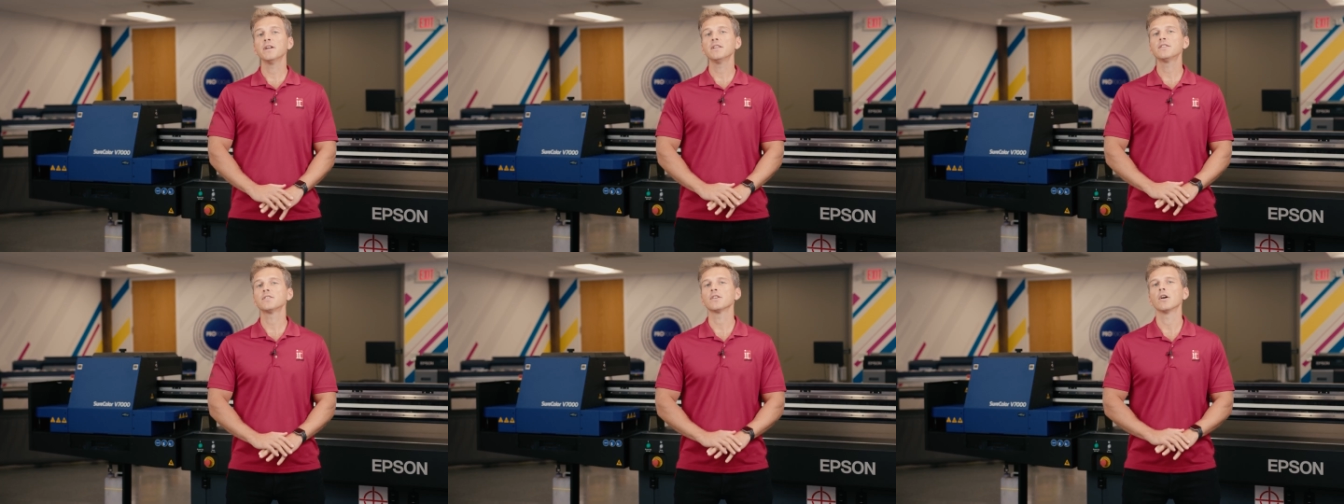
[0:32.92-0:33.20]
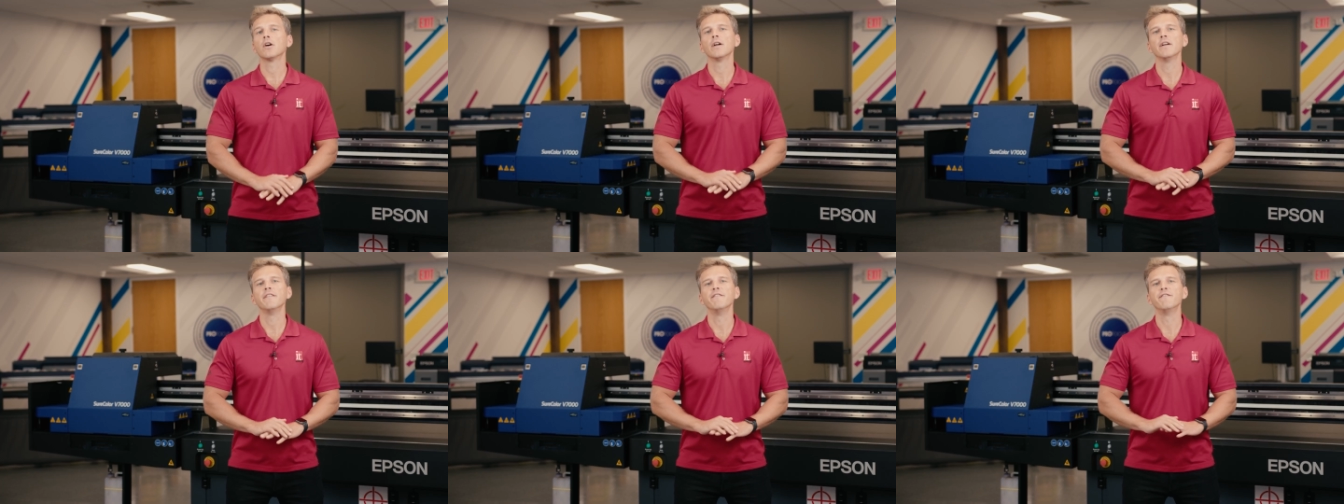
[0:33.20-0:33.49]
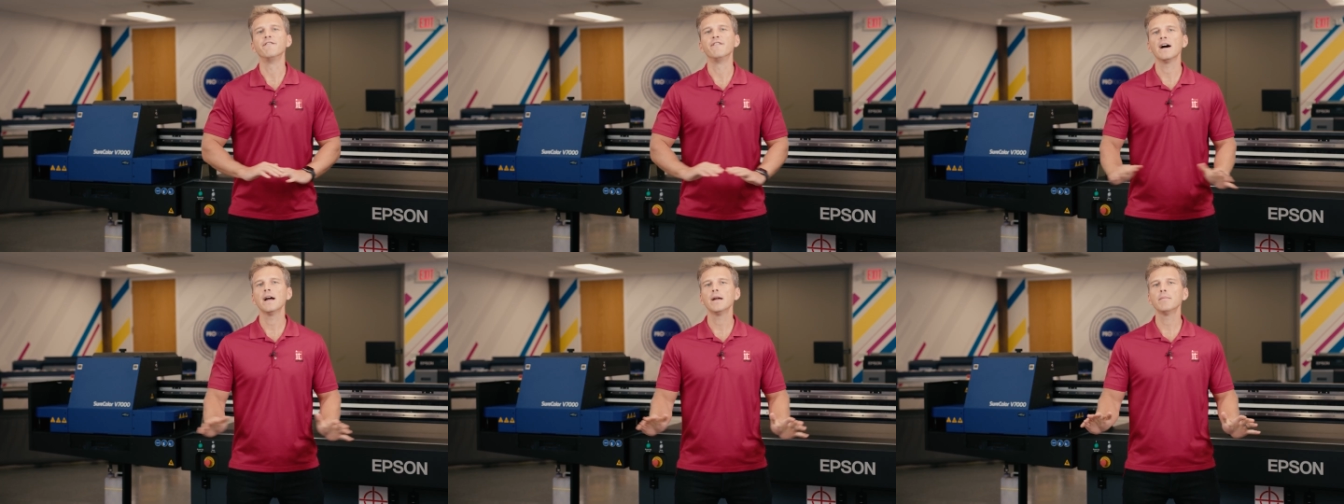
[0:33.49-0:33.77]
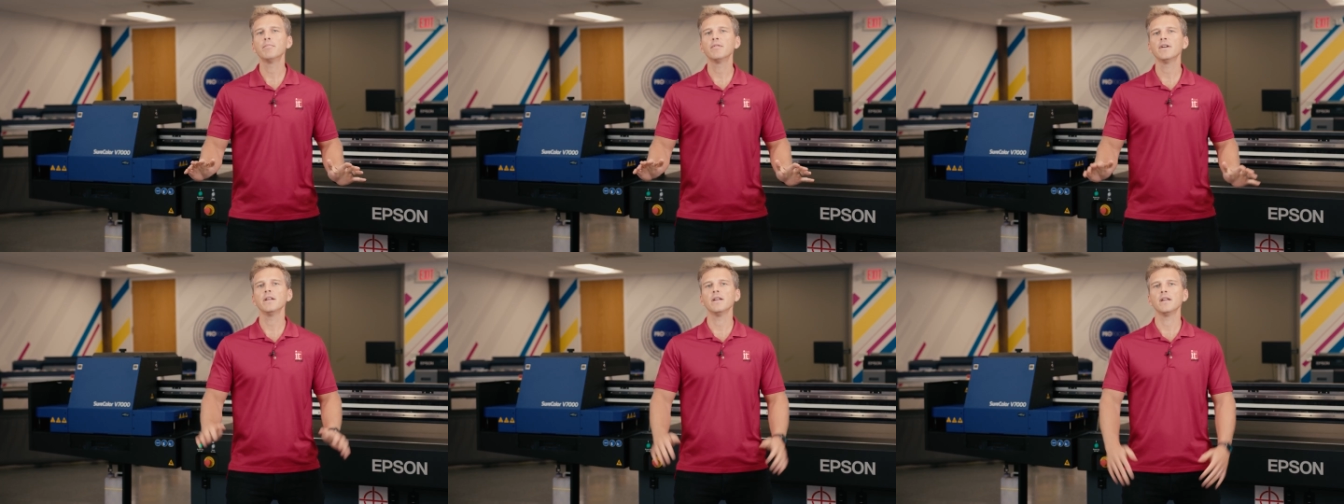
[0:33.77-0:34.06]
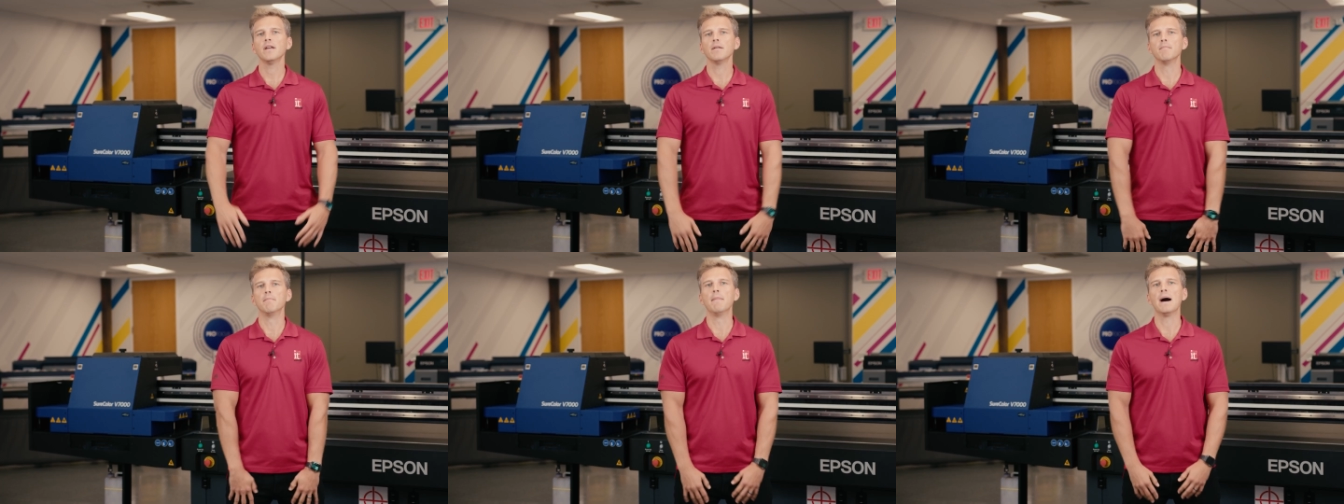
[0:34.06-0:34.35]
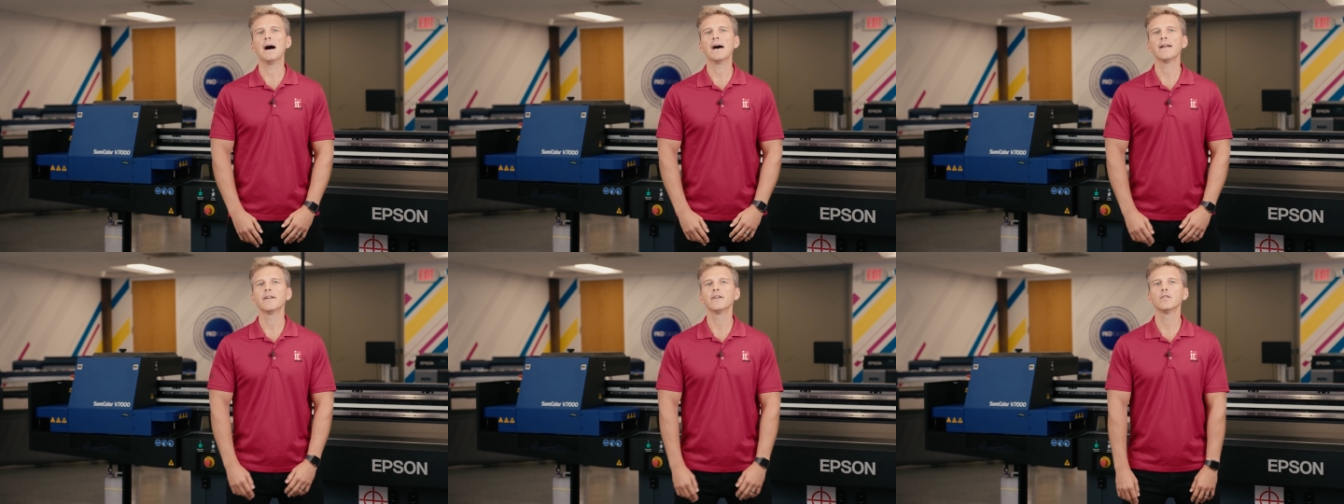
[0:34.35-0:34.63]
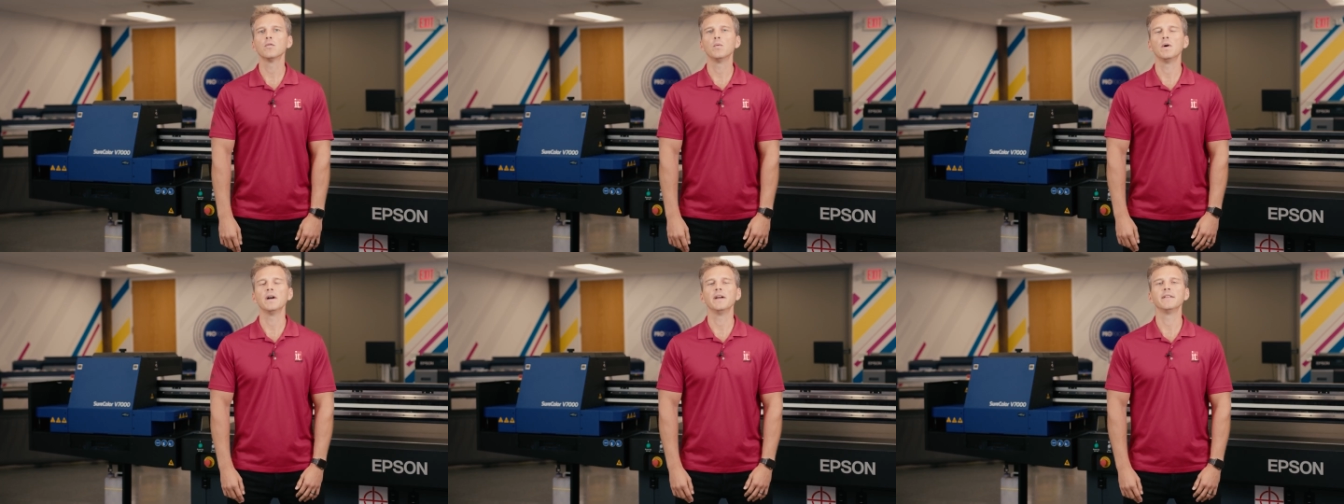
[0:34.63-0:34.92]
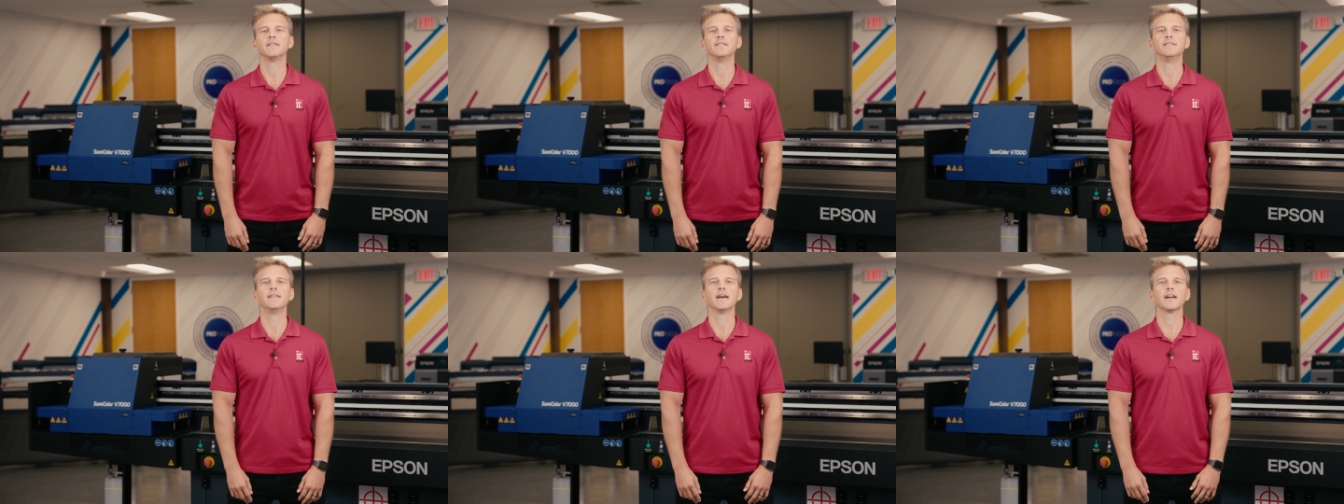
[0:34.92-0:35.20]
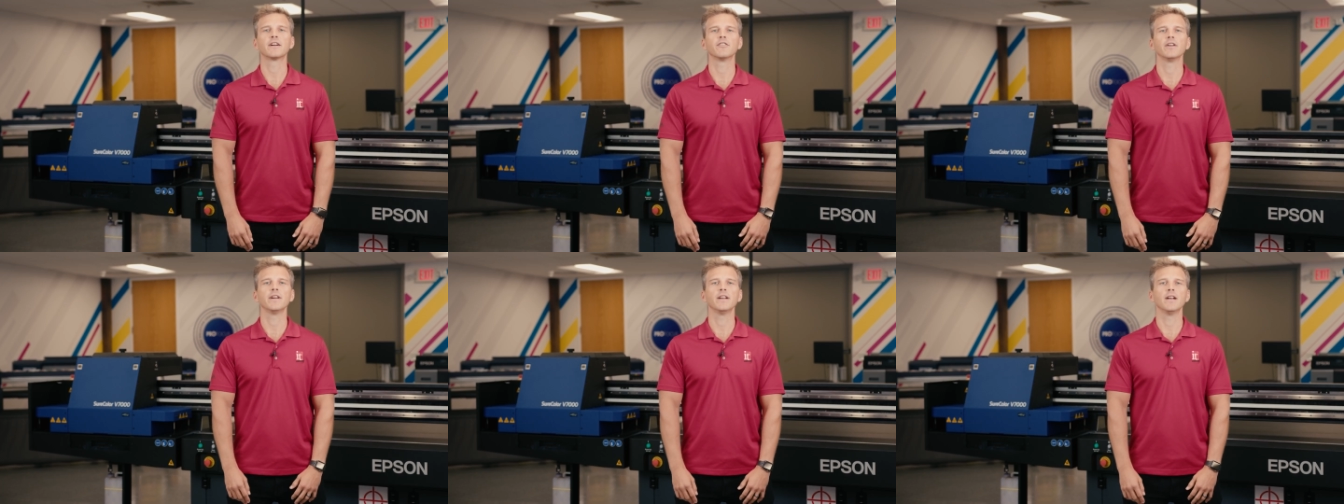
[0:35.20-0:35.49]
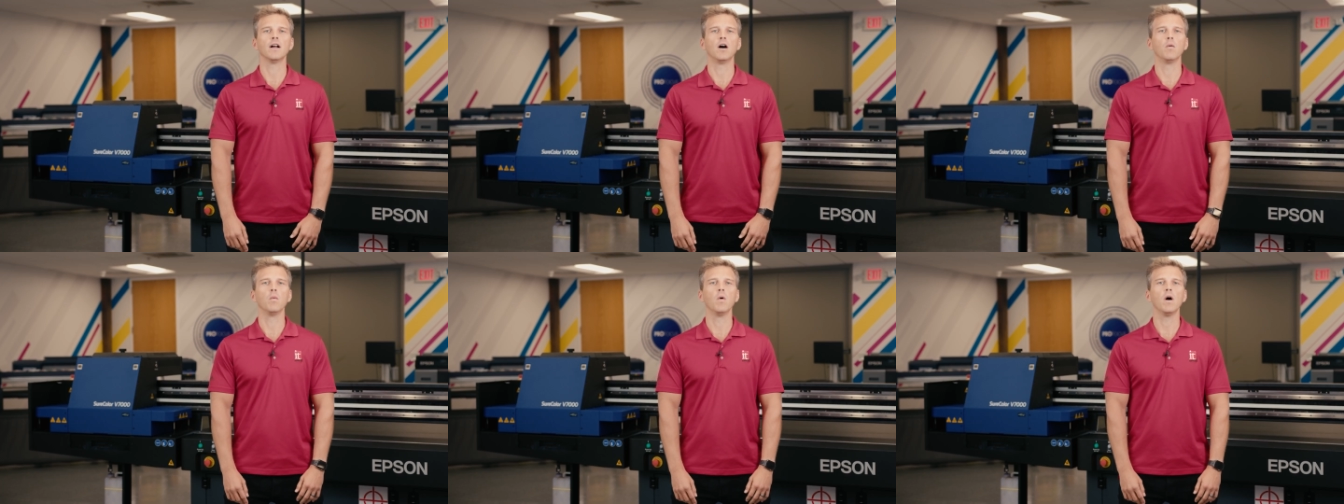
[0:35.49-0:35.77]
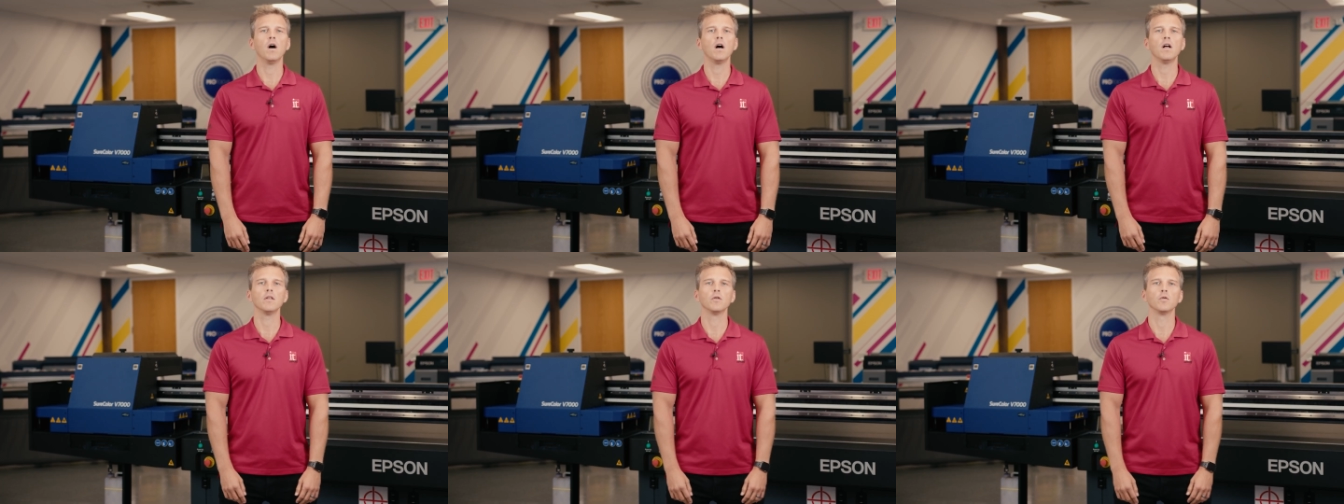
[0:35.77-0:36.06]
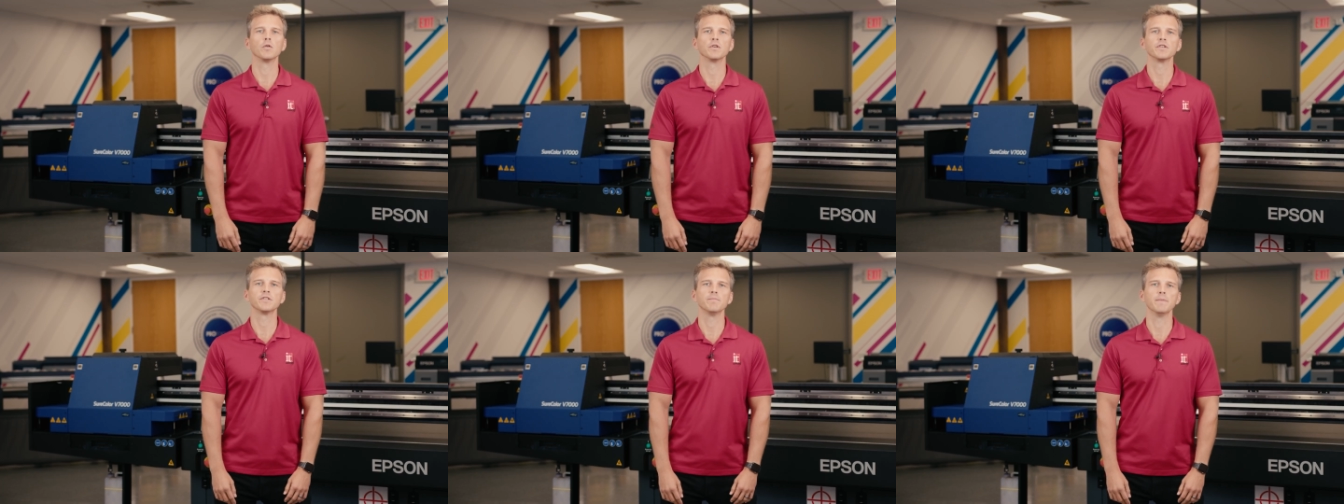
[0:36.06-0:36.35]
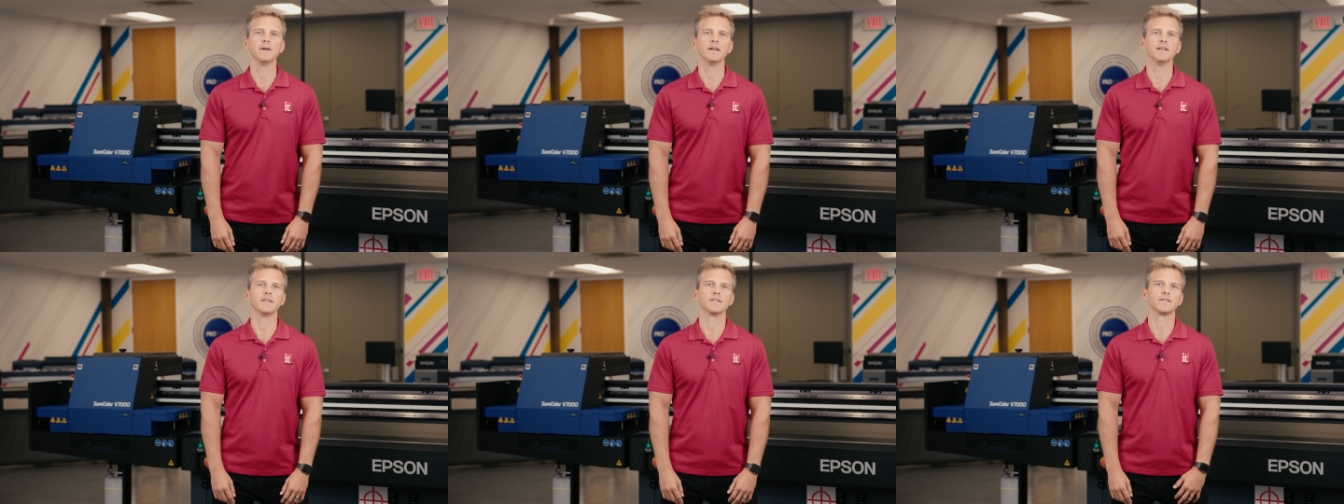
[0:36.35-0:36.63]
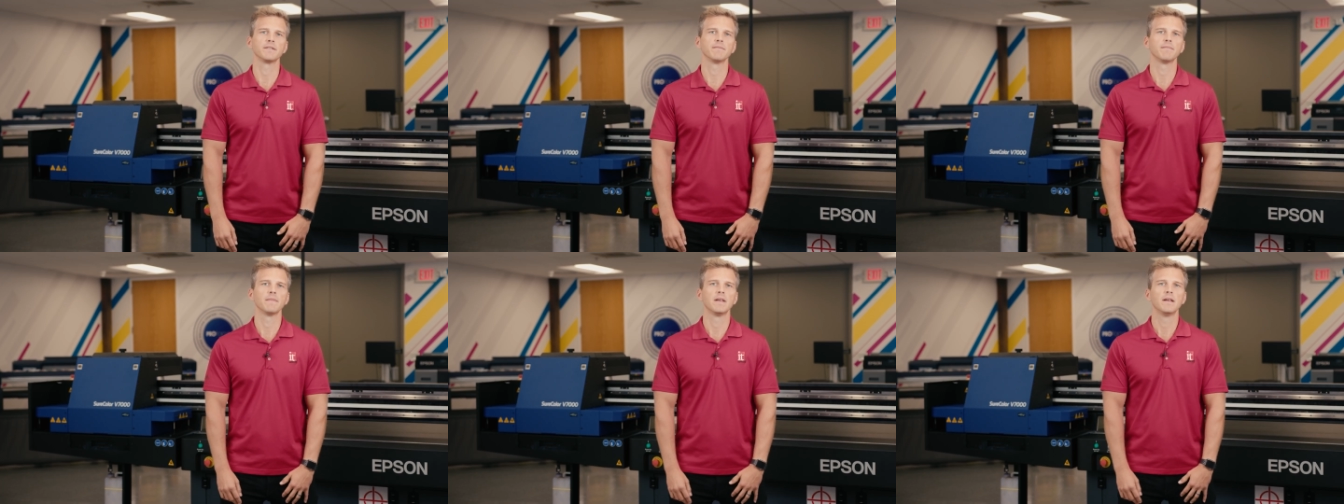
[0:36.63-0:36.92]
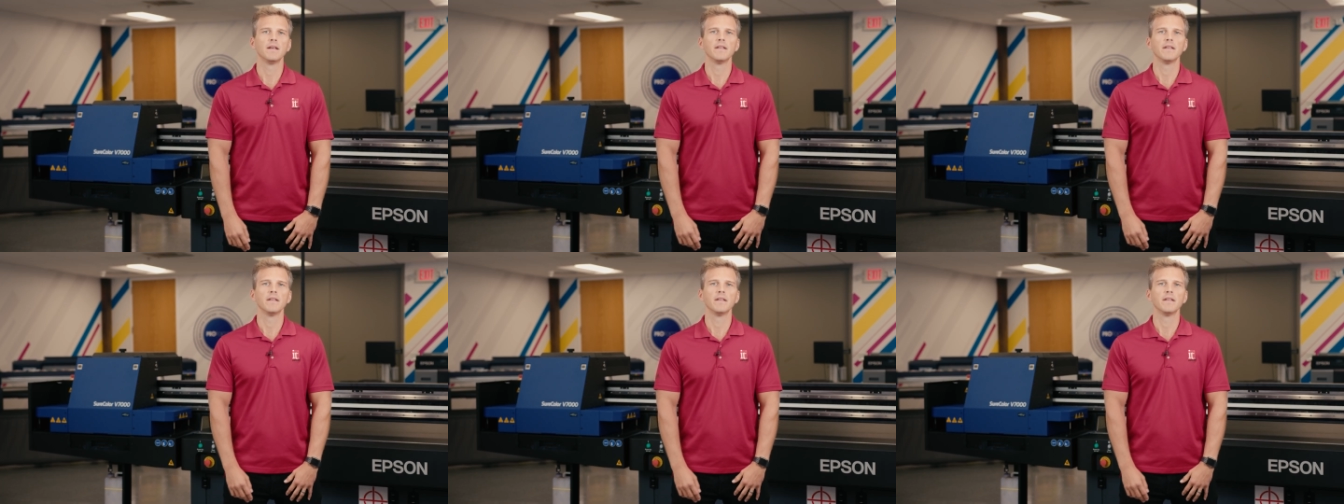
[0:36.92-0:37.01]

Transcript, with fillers: prints are a vibrant, modern way to decorate a wall or space.